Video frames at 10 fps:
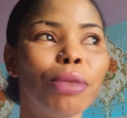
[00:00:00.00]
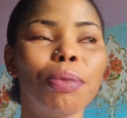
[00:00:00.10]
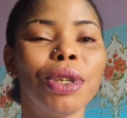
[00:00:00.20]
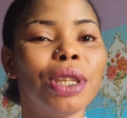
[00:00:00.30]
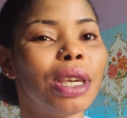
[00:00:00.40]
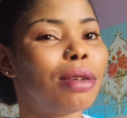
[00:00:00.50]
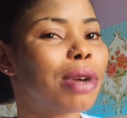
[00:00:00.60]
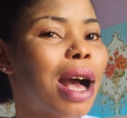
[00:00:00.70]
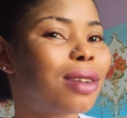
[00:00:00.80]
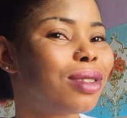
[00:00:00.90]
maybe the
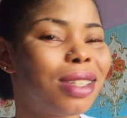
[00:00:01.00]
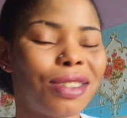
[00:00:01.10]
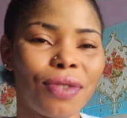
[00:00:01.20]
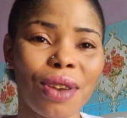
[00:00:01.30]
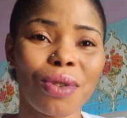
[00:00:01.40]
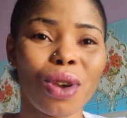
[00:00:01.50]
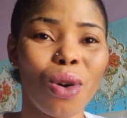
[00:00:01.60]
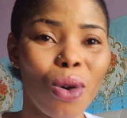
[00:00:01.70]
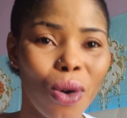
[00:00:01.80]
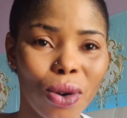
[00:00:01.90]
house is very
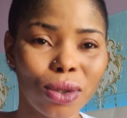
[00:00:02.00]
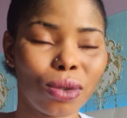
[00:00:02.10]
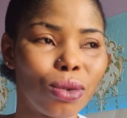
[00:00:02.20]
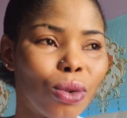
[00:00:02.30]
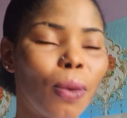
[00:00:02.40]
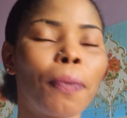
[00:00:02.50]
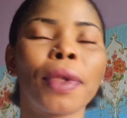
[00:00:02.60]
hot, you know,